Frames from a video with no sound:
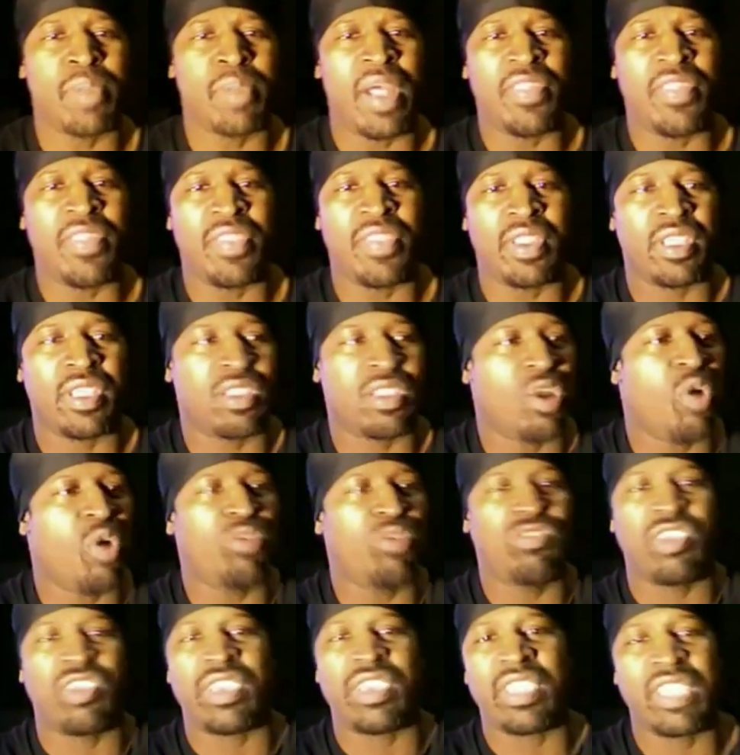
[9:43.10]
brother to
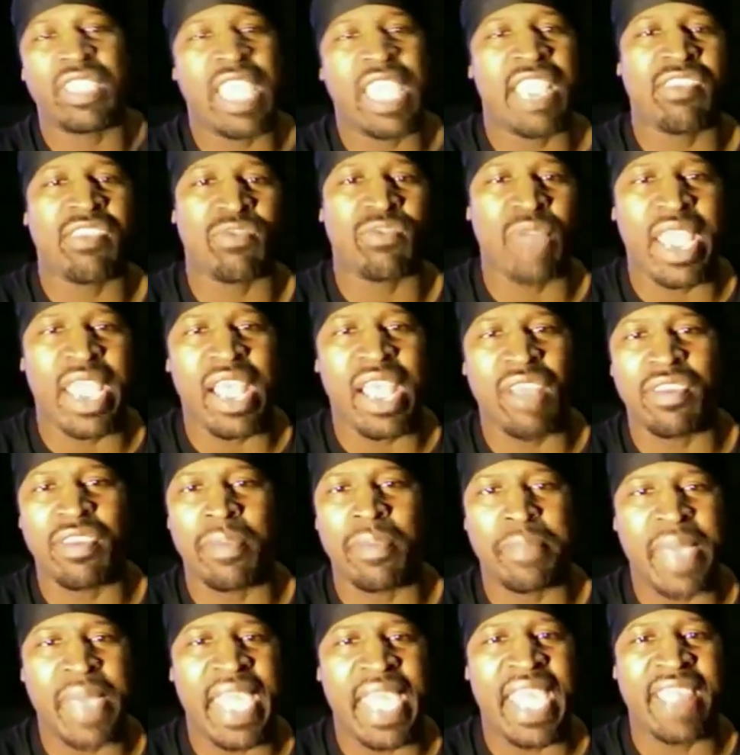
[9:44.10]
go to the next round
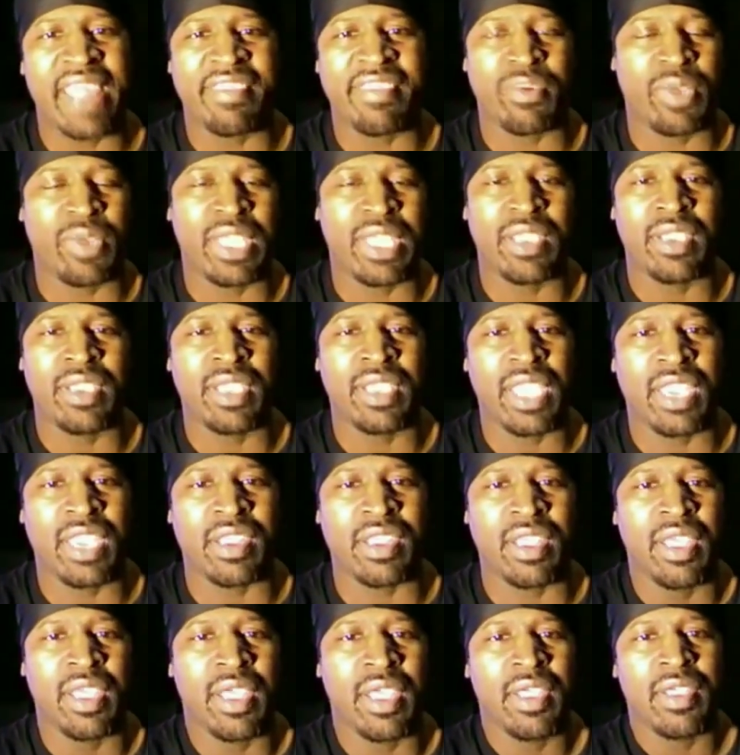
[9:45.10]
to pass so he can get
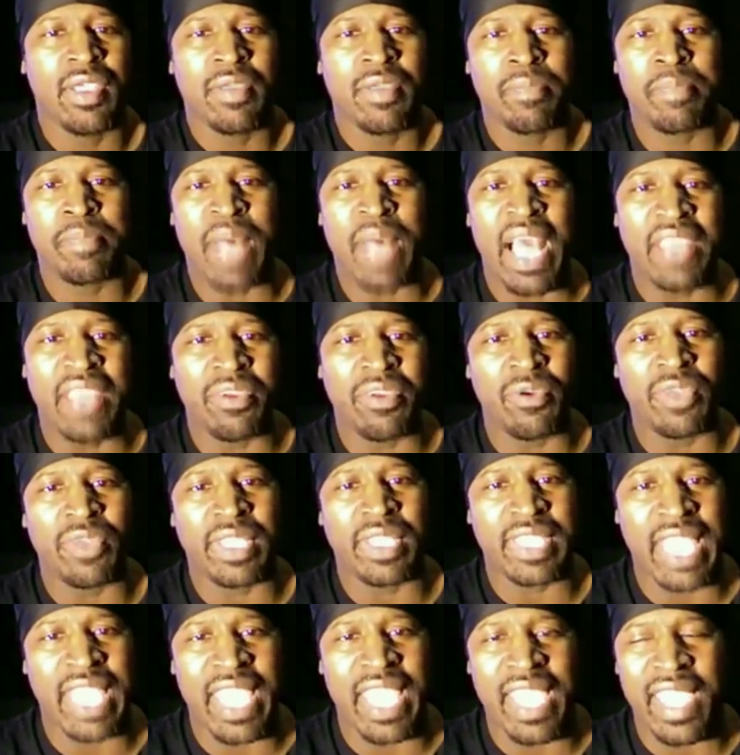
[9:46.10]
a spot on
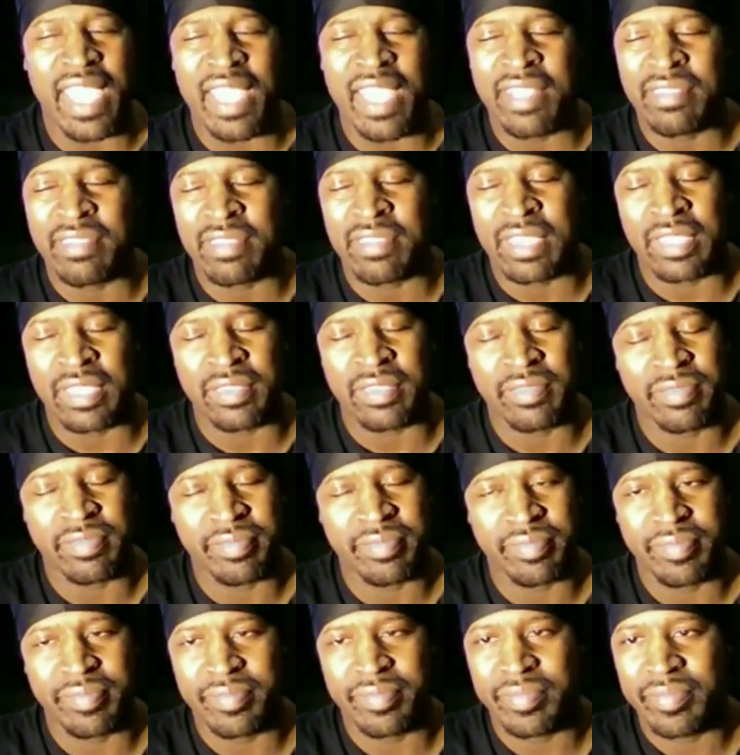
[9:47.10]
the cast. And,
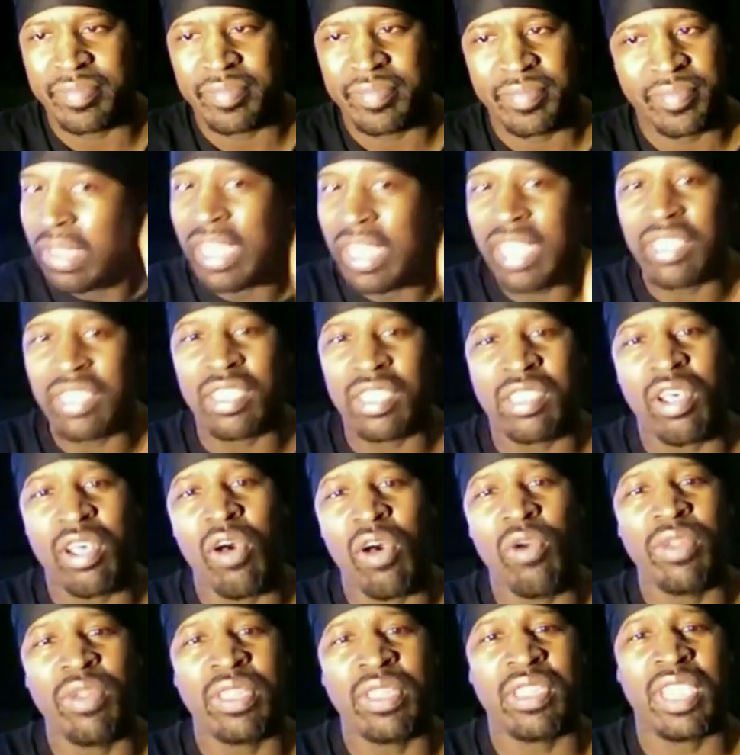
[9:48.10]
man, the
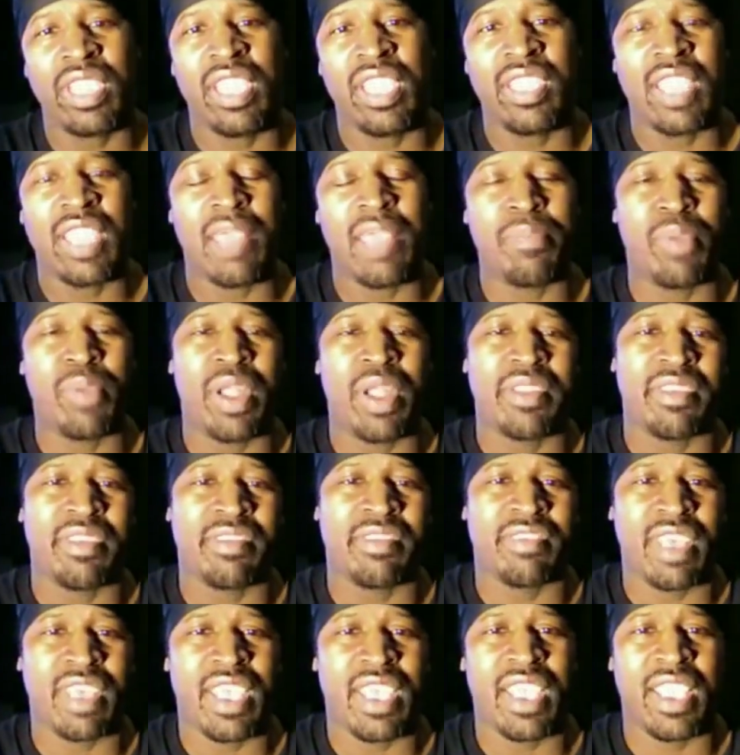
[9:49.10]
coolest thing that brother
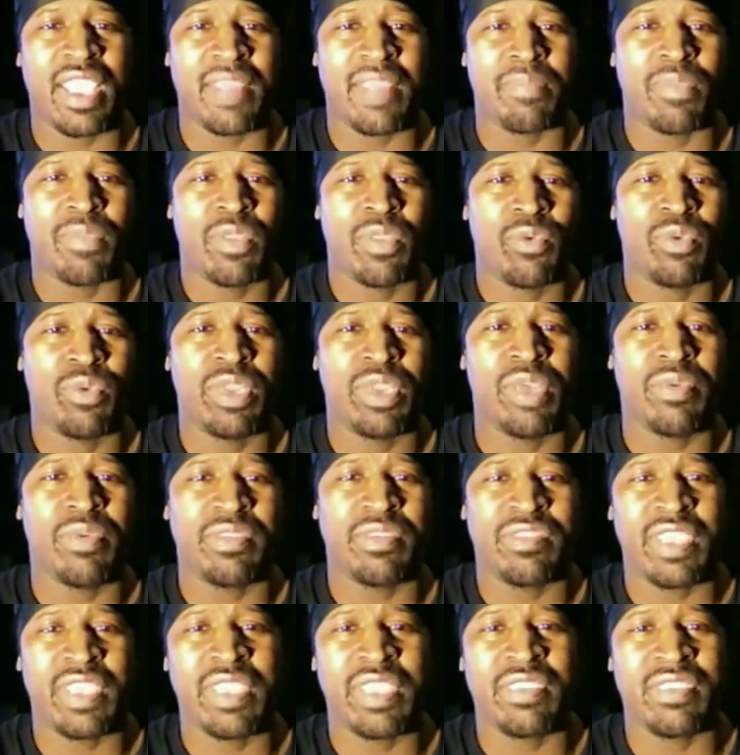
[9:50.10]
said when it
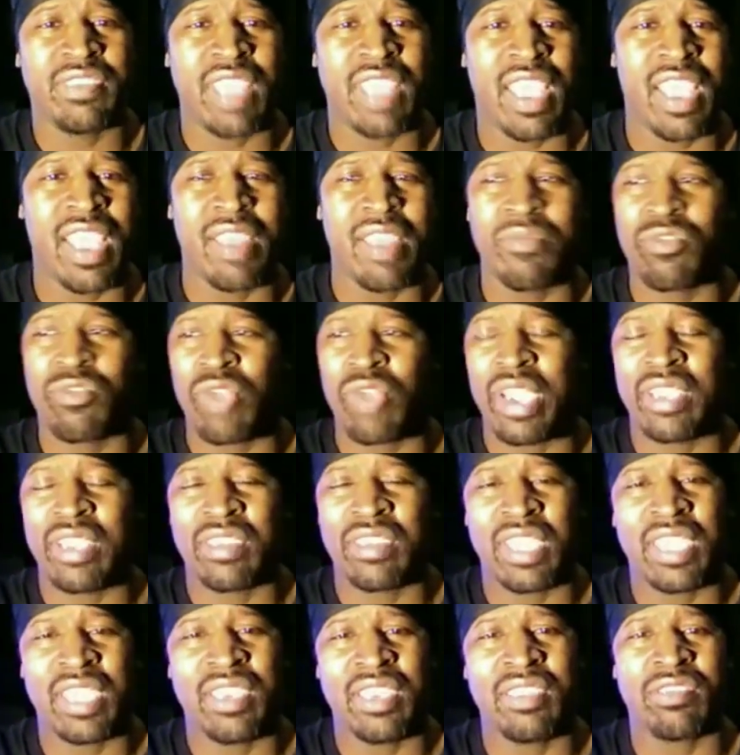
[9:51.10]
was his time, Dre
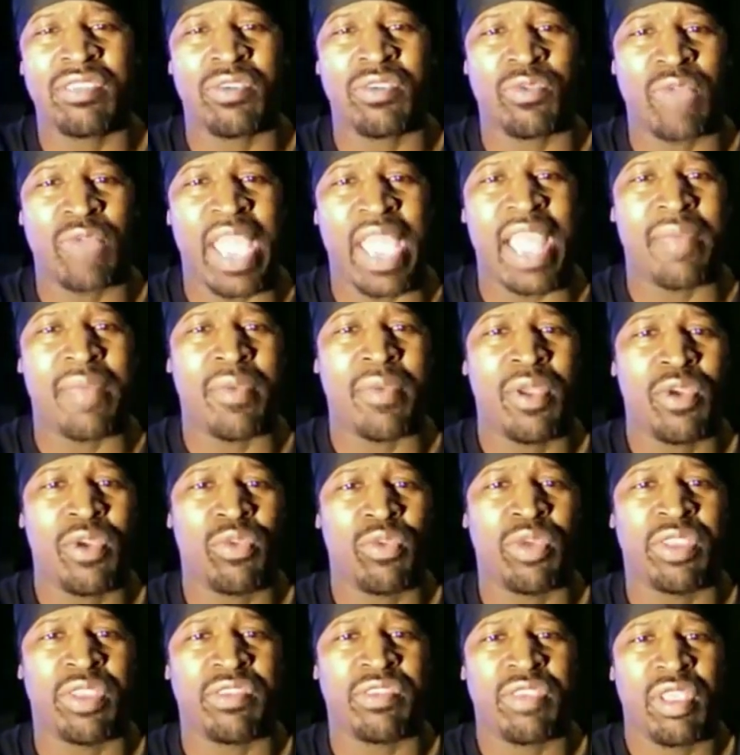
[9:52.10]
Dennis, to rap,
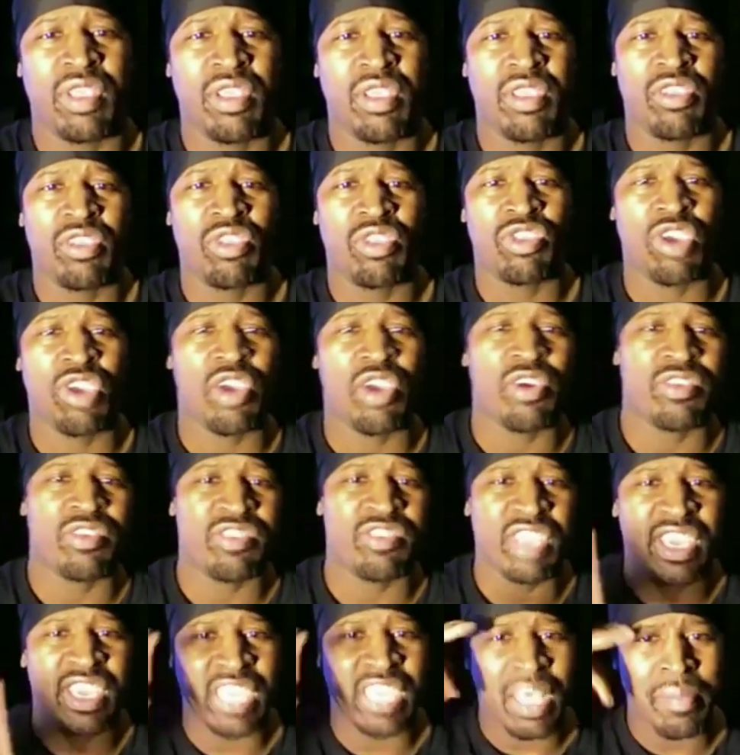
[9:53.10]
was
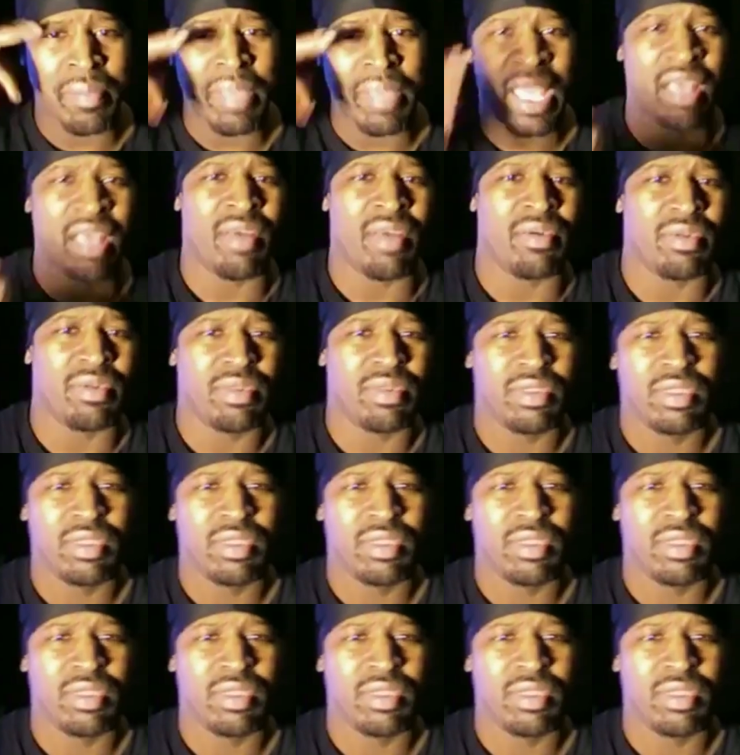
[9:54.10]
Jersey and I'm out.